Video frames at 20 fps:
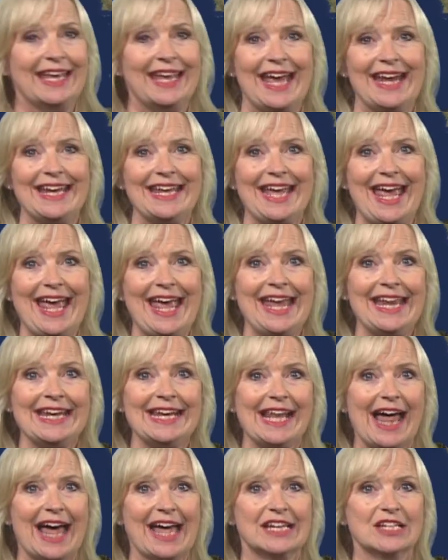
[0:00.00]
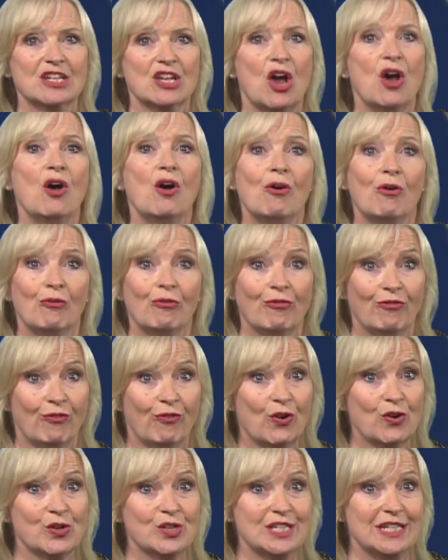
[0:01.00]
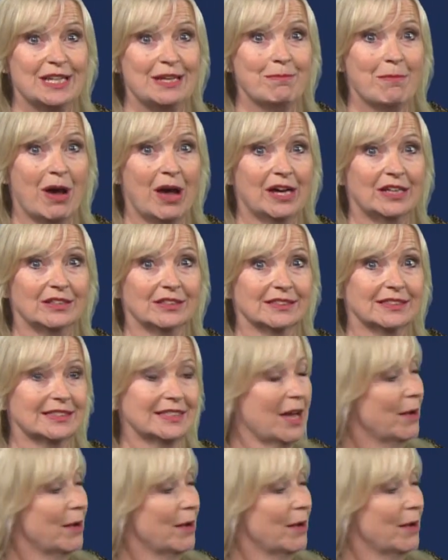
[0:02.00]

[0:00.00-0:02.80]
getting inland 40 miles.